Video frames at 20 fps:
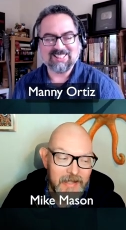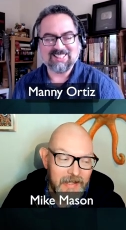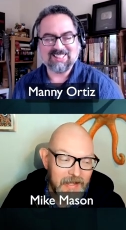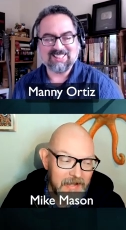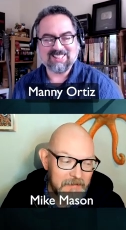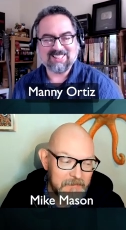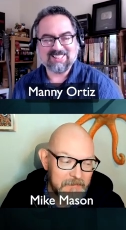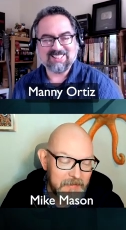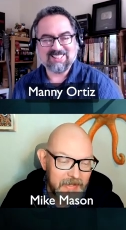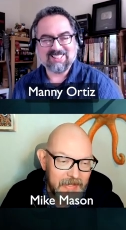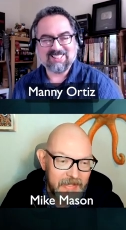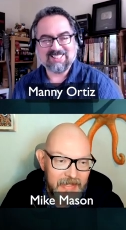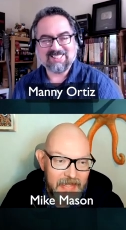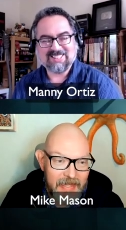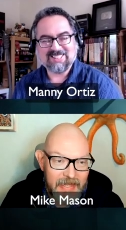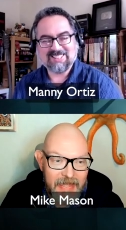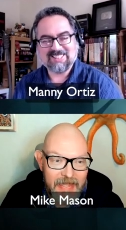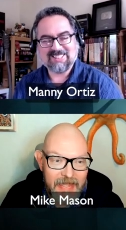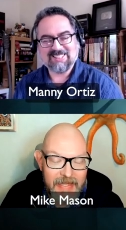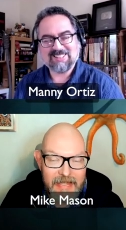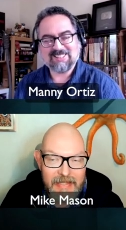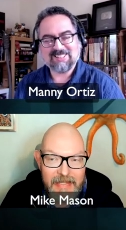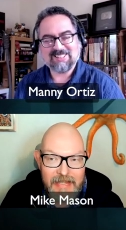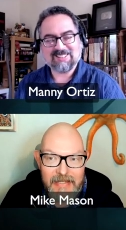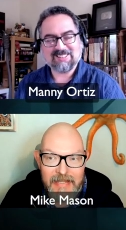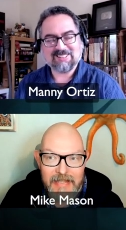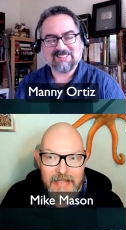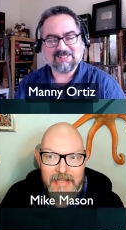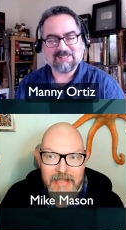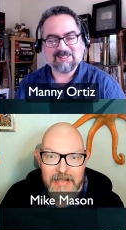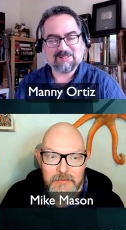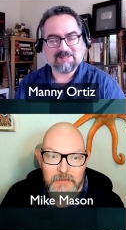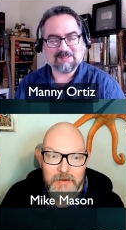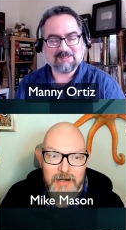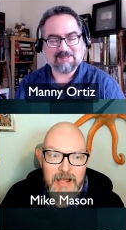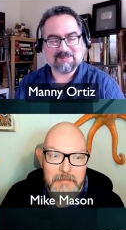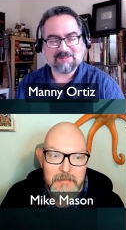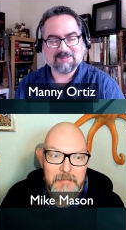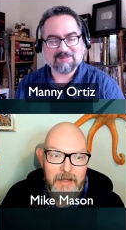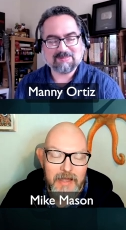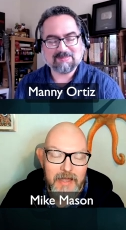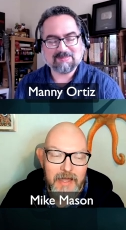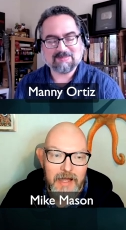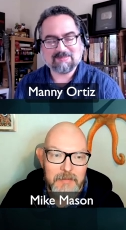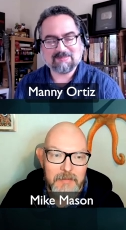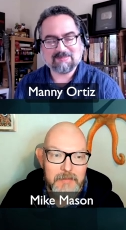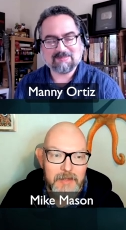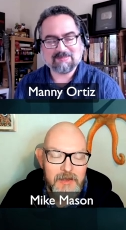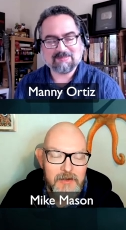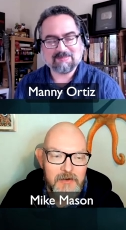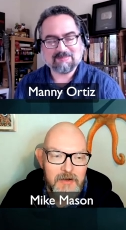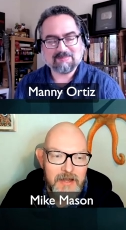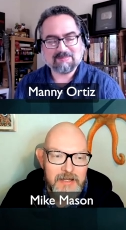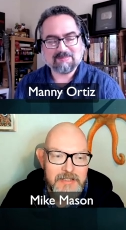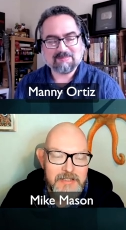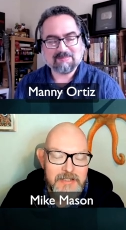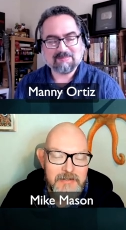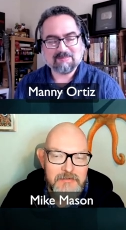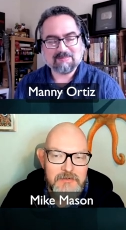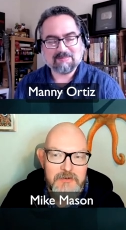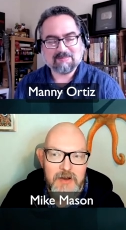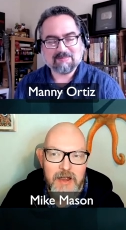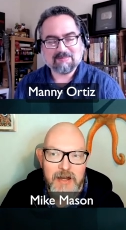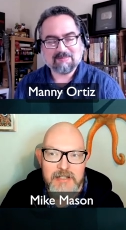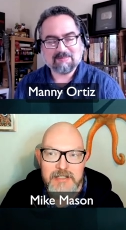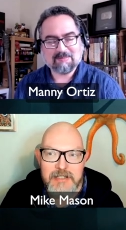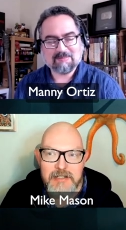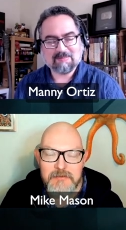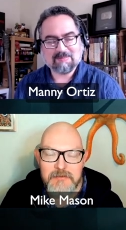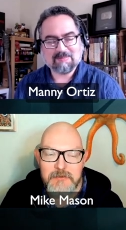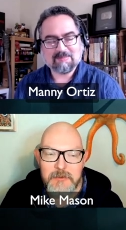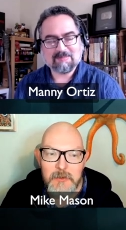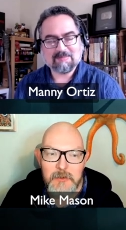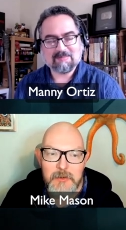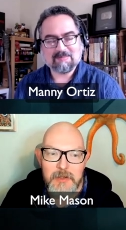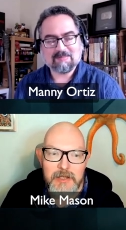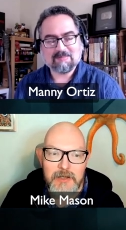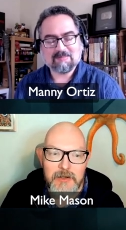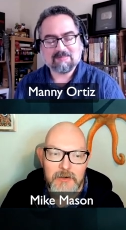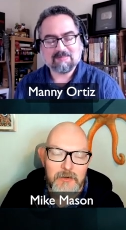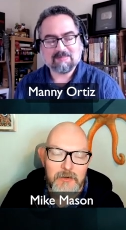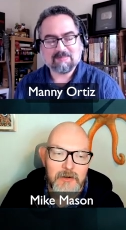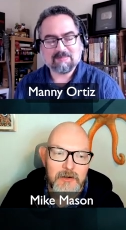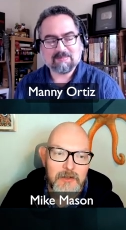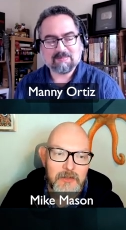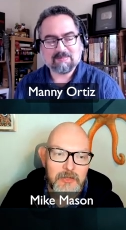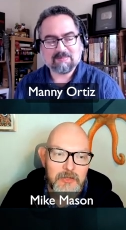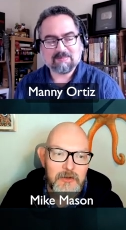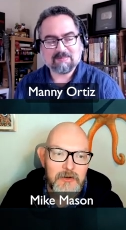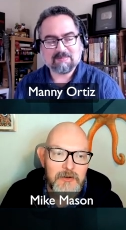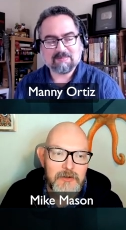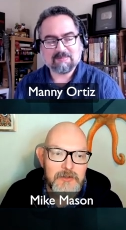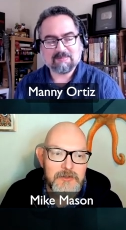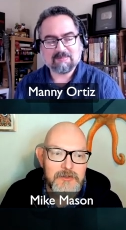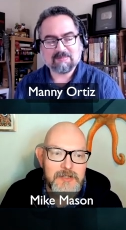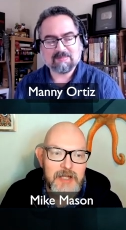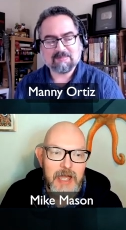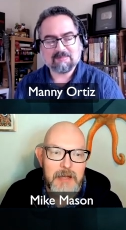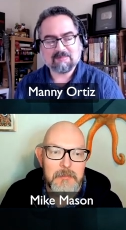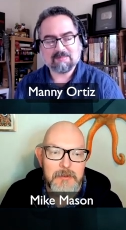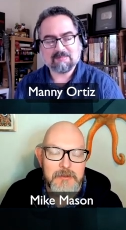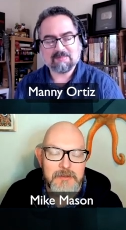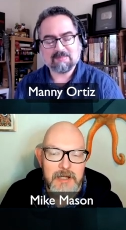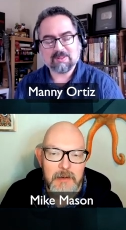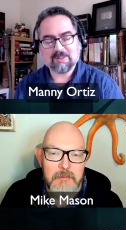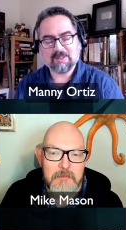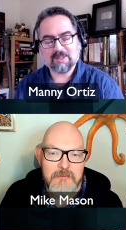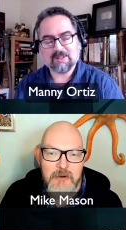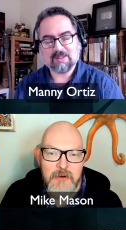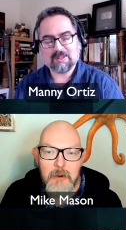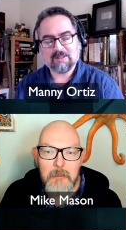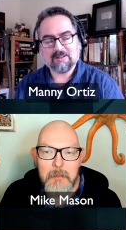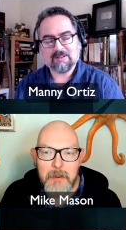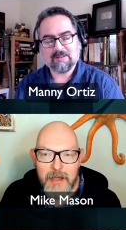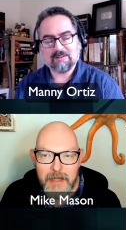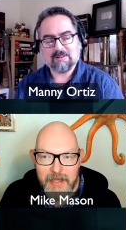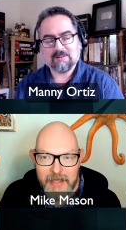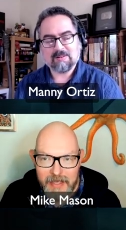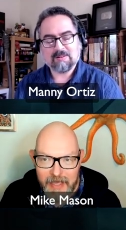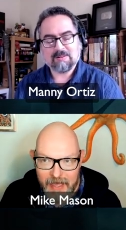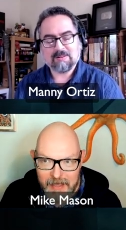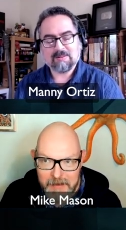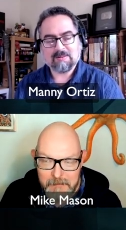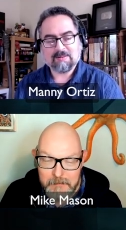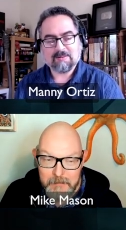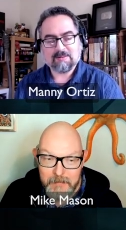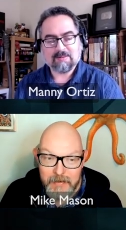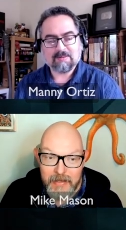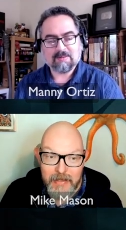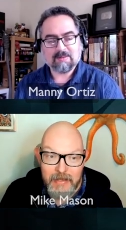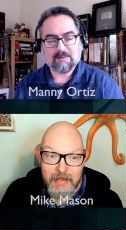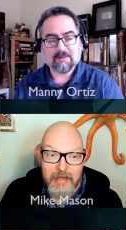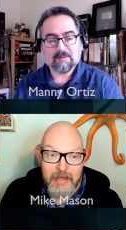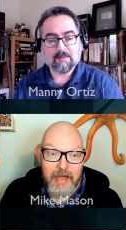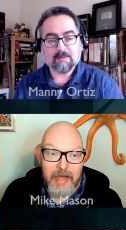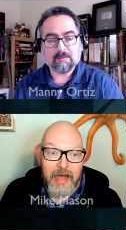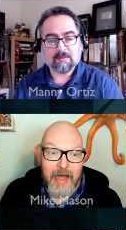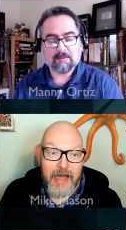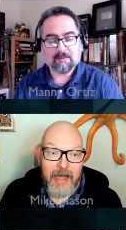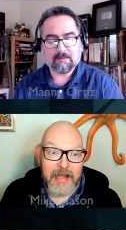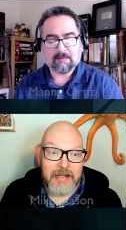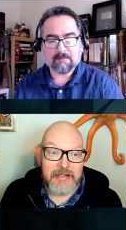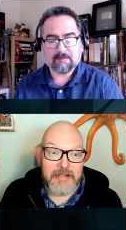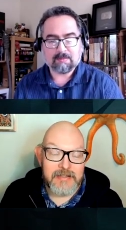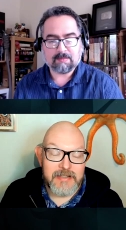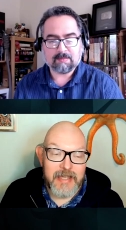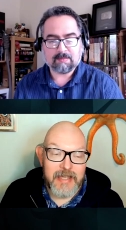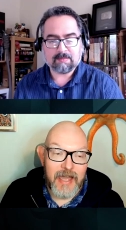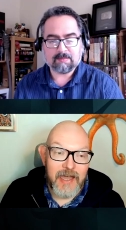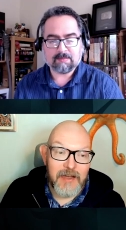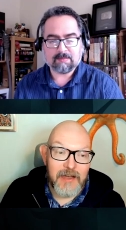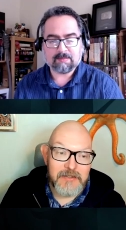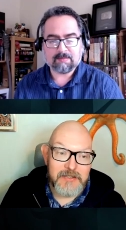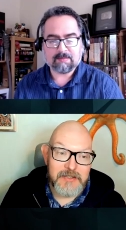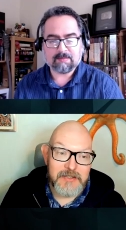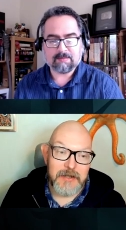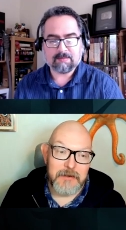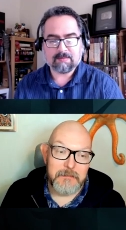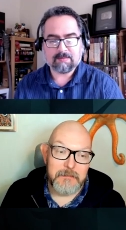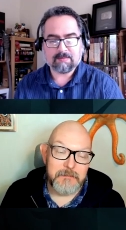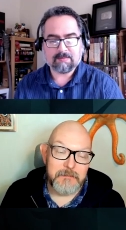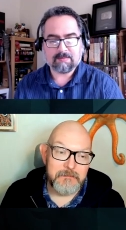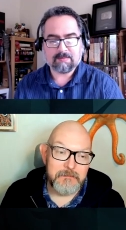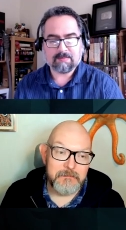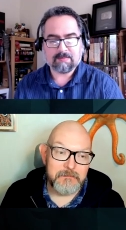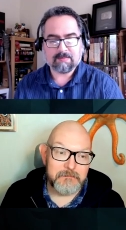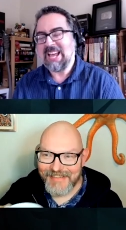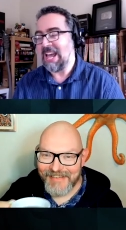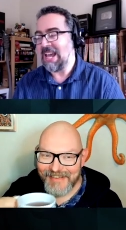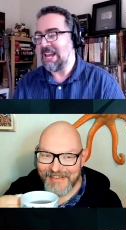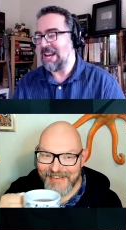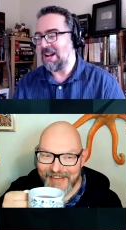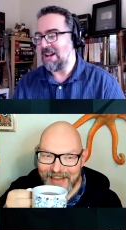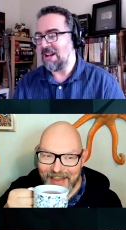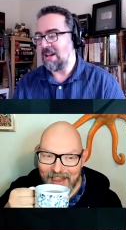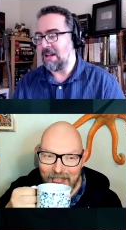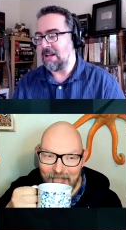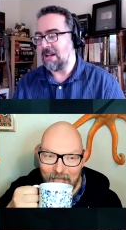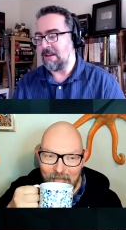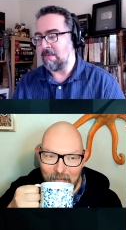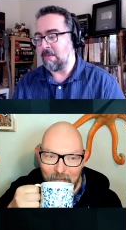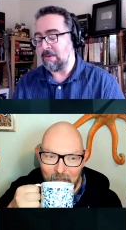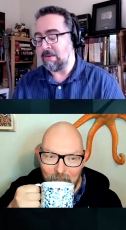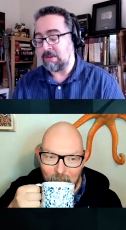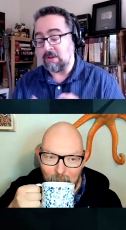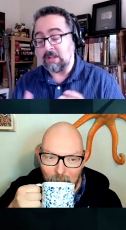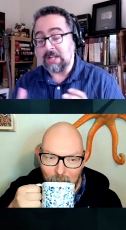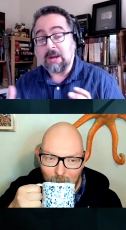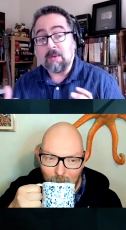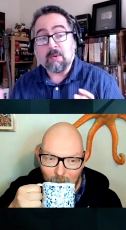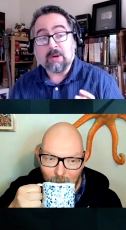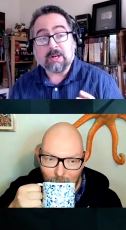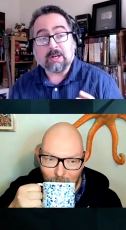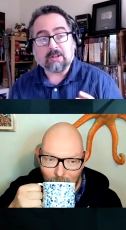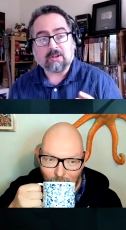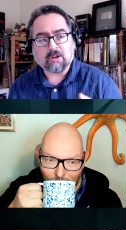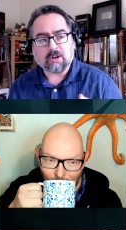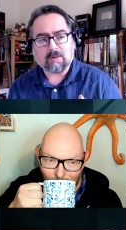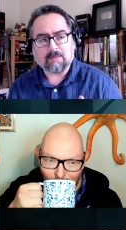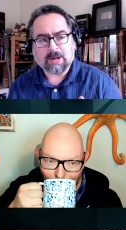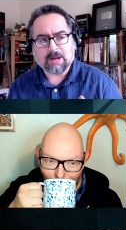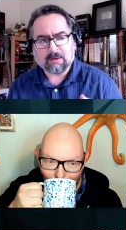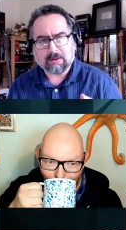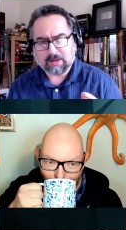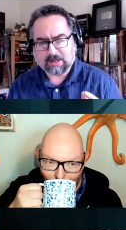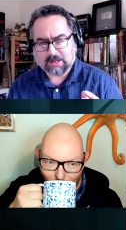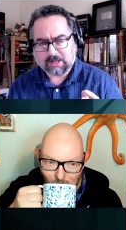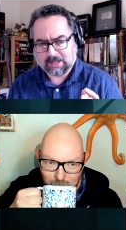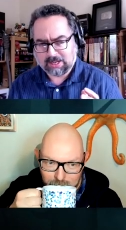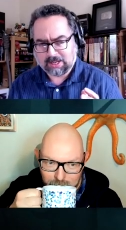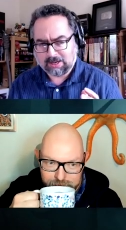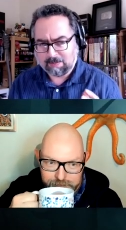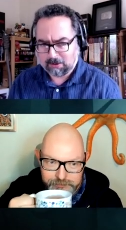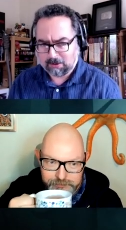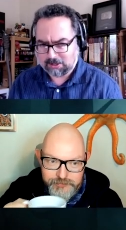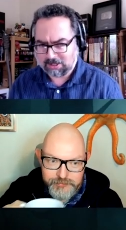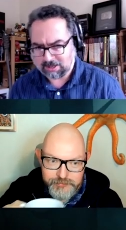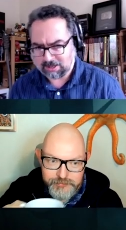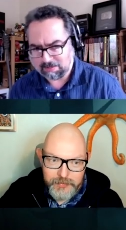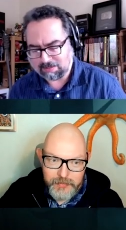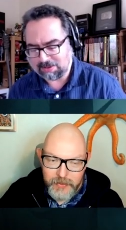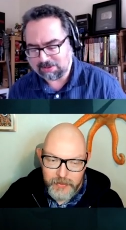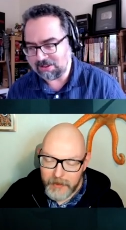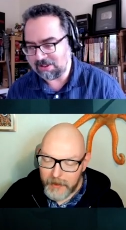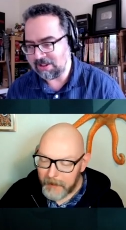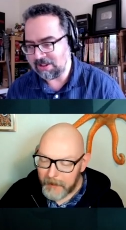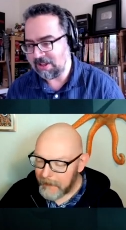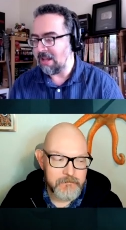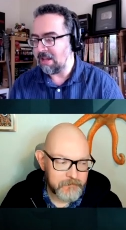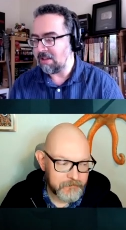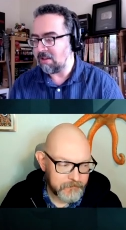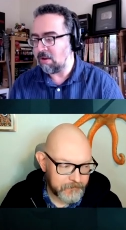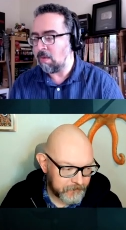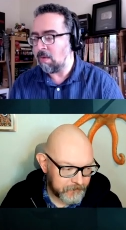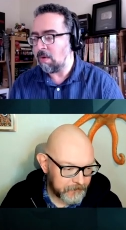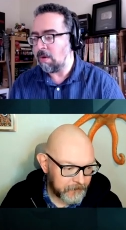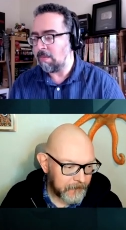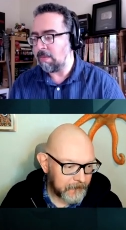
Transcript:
Speaker 1: I'm the, I'm the creative director for the Call of Cthulhu tabletop role-playing
Speaker 2: game at Chaosium. And today we're going to talk about Keeper Tips. So